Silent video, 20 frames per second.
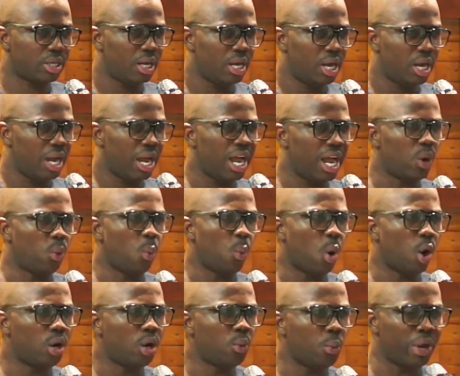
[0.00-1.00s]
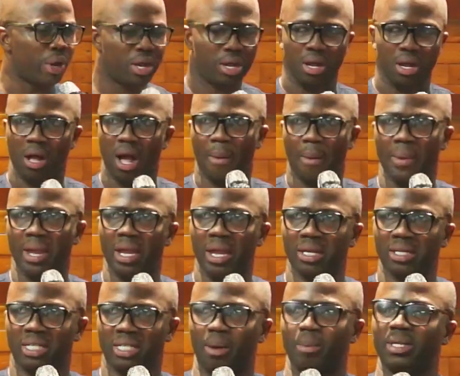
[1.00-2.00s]
and what we I mean
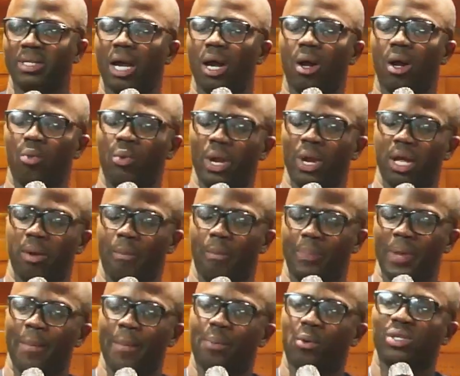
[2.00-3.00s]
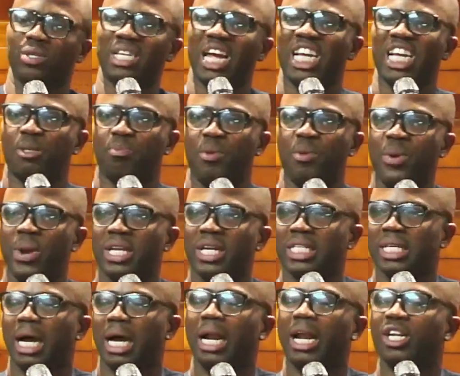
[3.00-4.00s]
sometimes we people's experience can
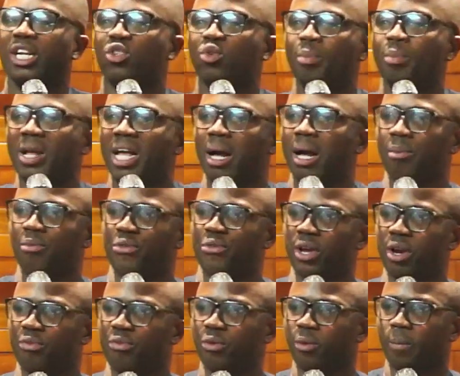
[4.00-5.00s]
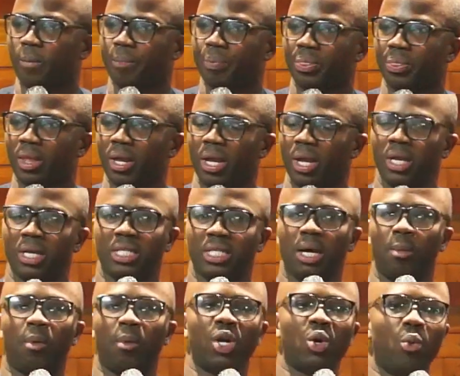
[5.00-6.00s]
let you become fearful.
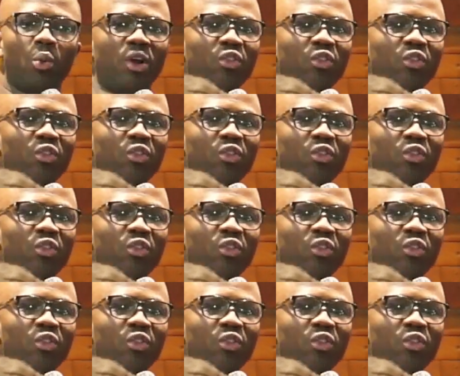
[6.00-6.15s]
Somebody went to